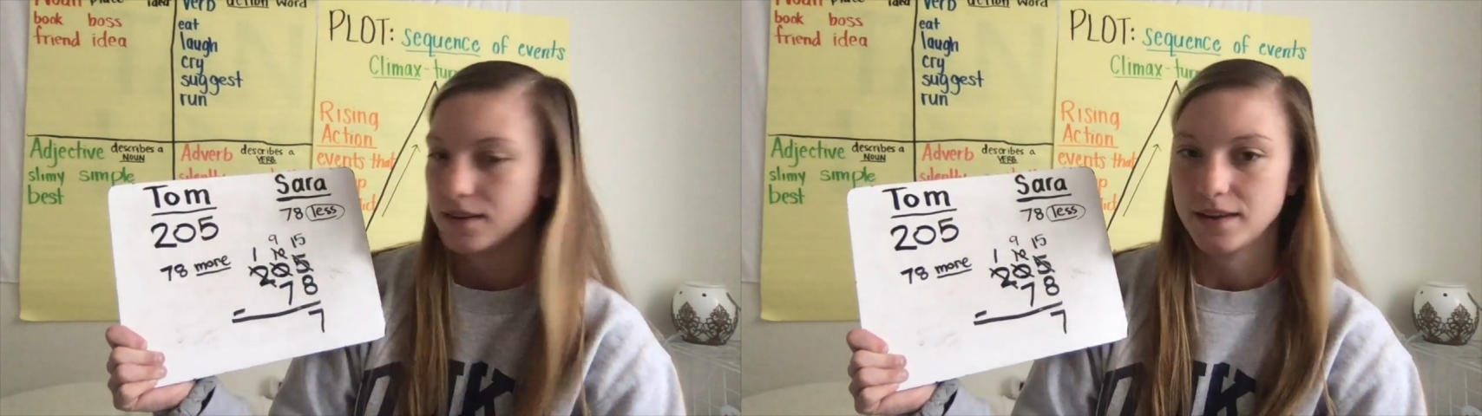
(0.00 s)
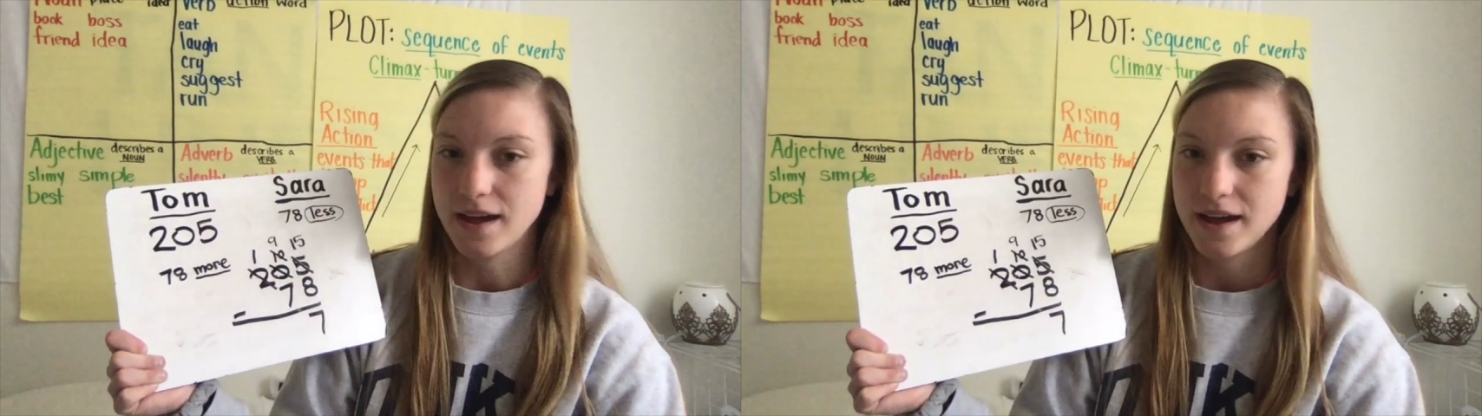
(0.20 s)

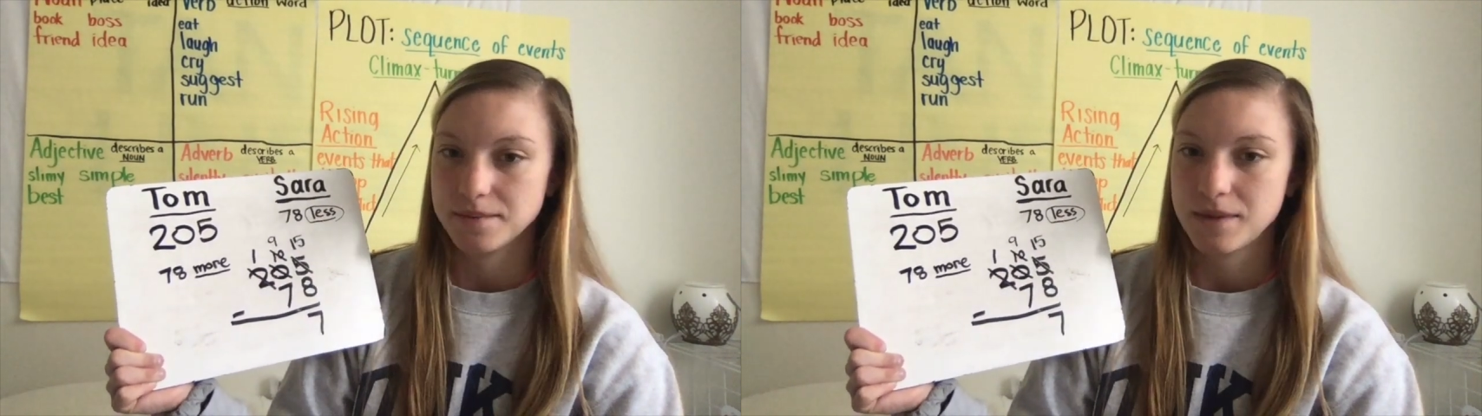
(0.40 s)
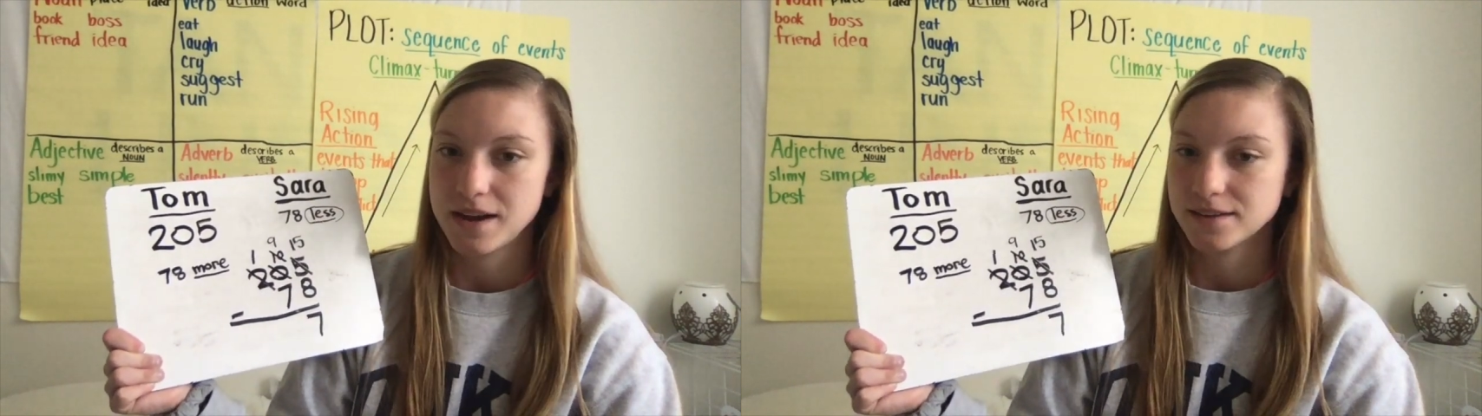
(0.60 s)

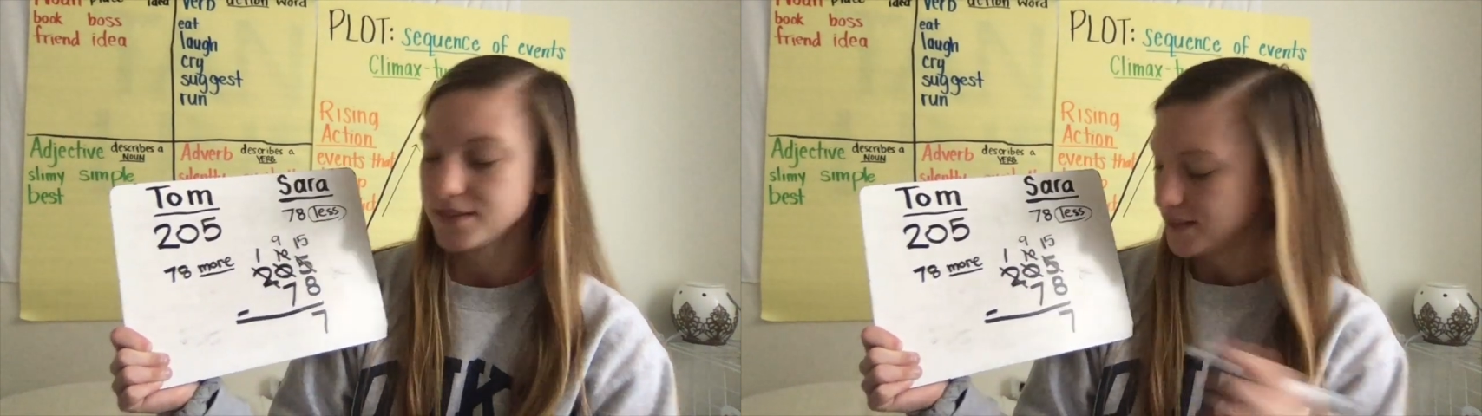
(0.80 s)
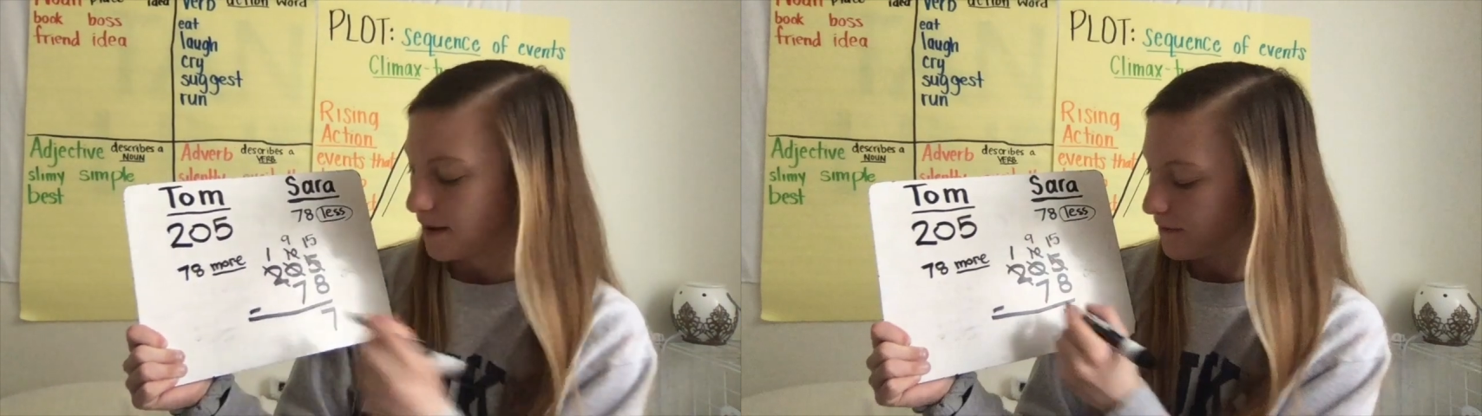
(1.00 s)
9 minus
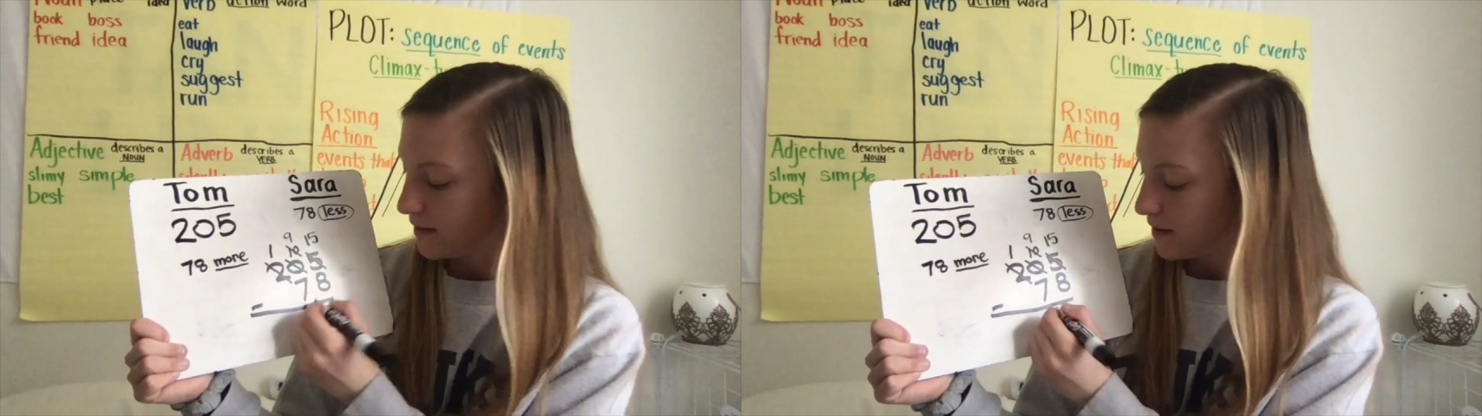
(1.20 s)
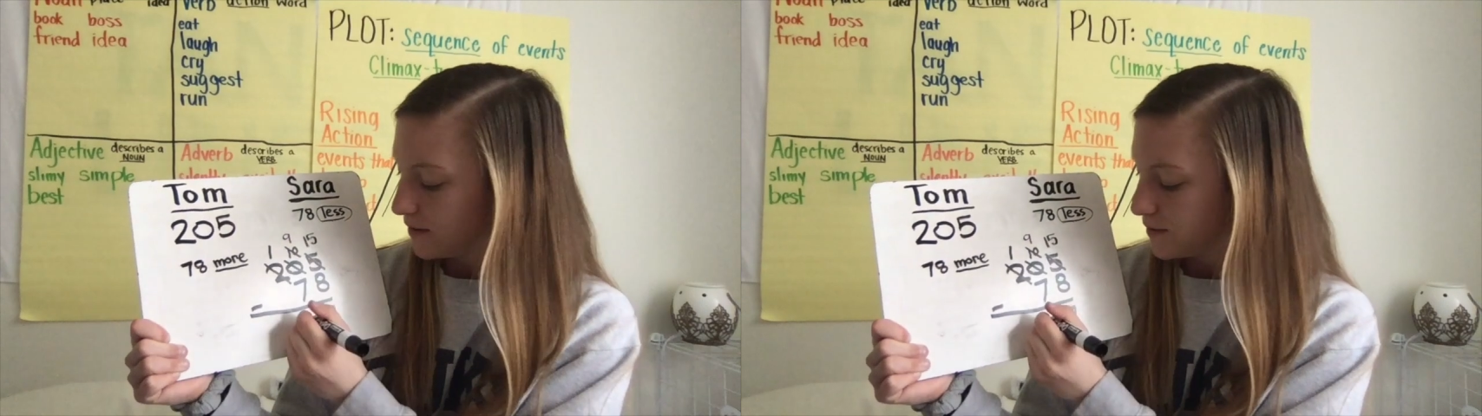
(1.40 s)

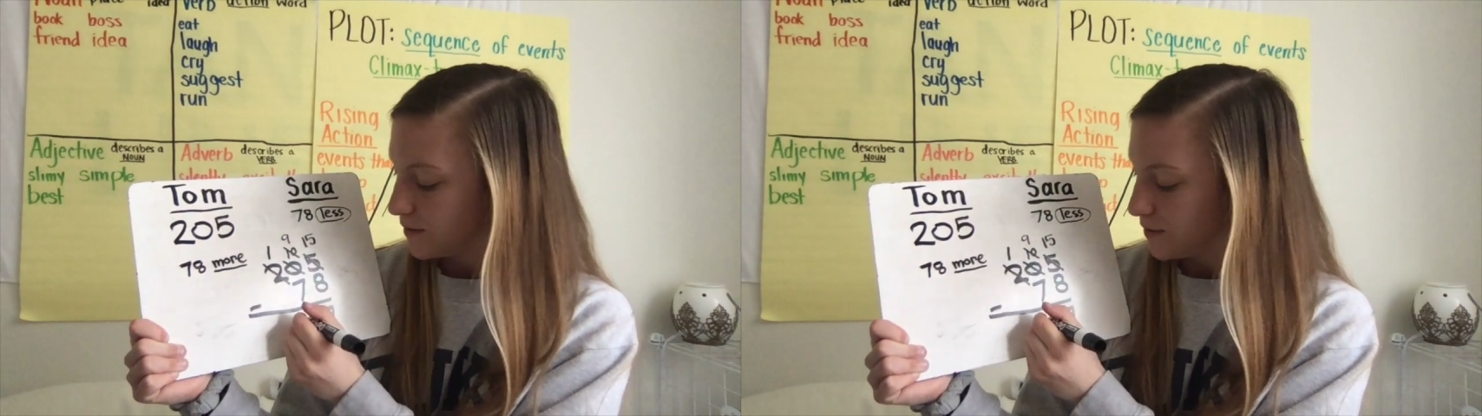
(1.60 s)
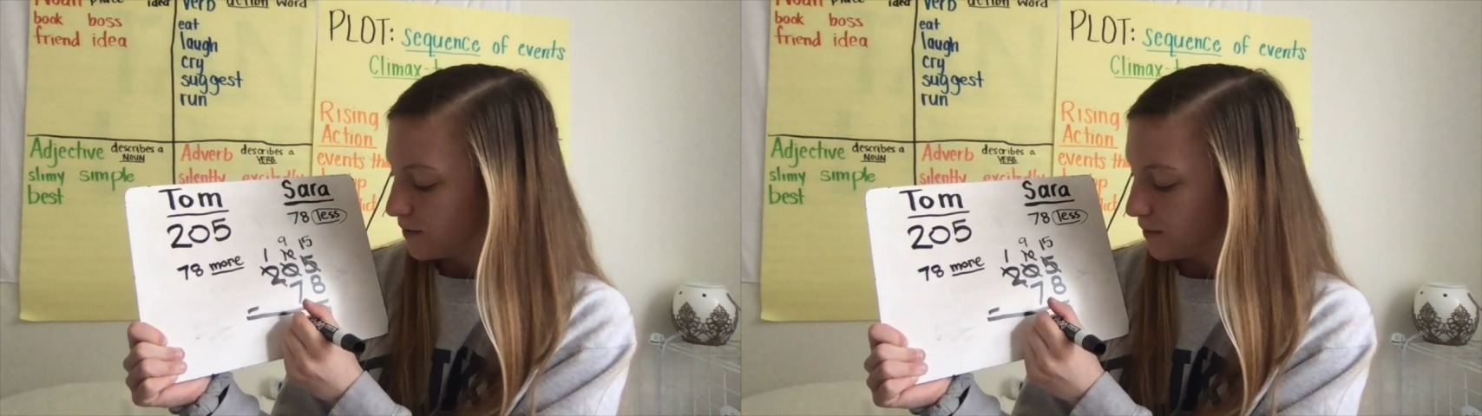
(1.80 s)
7 is
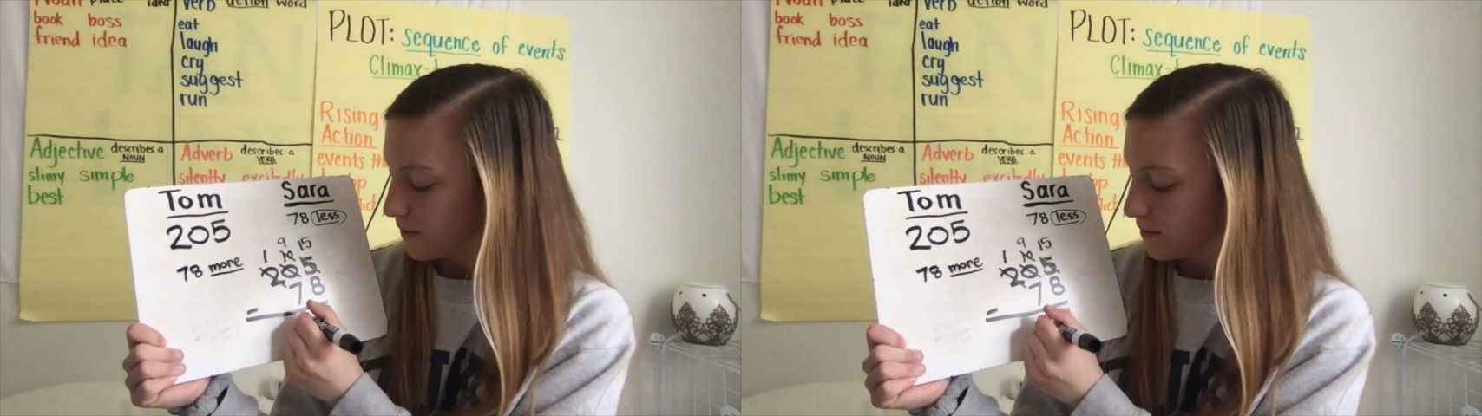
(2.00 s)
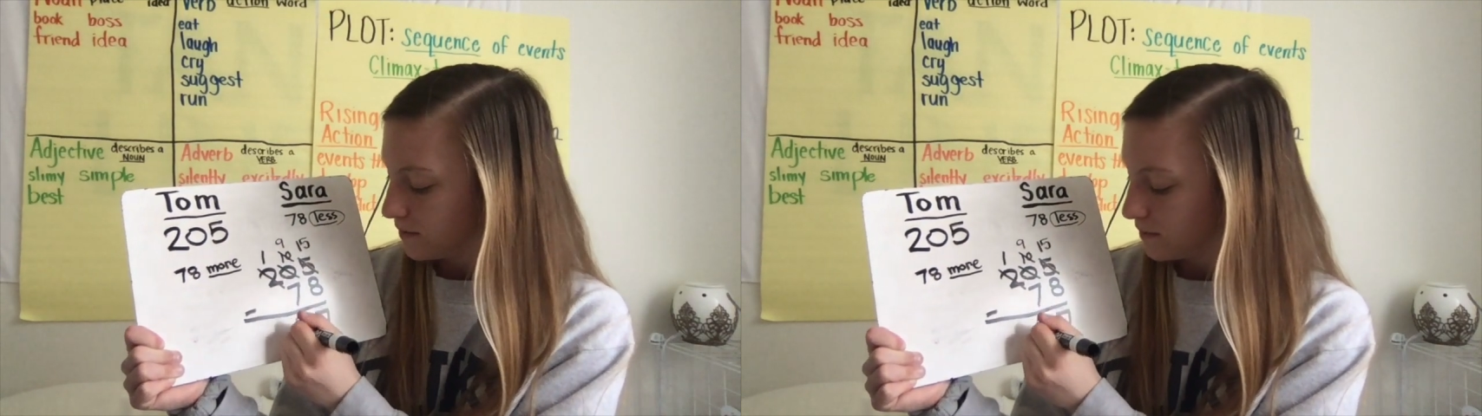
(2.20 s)

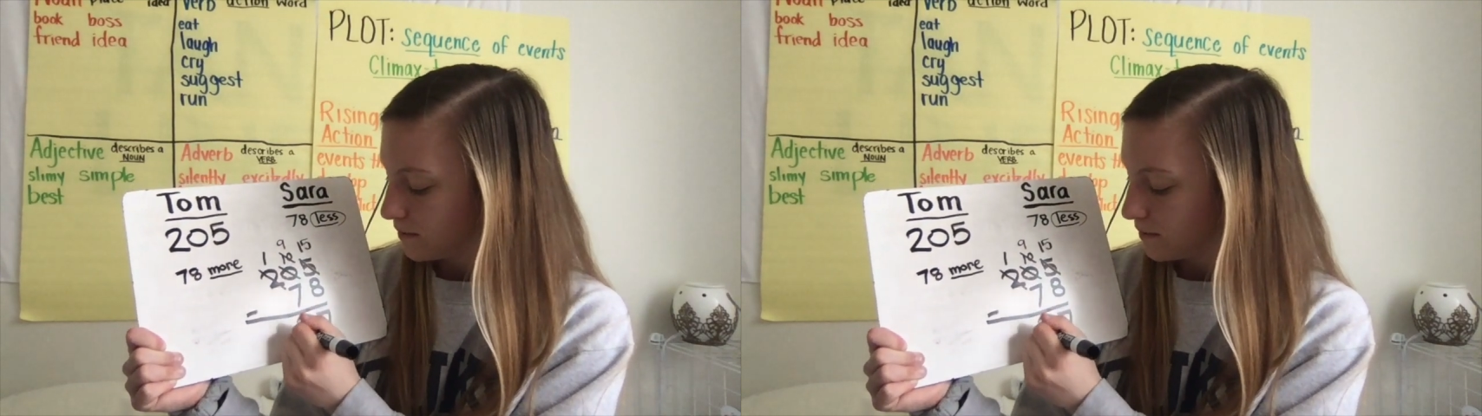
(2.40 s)
2.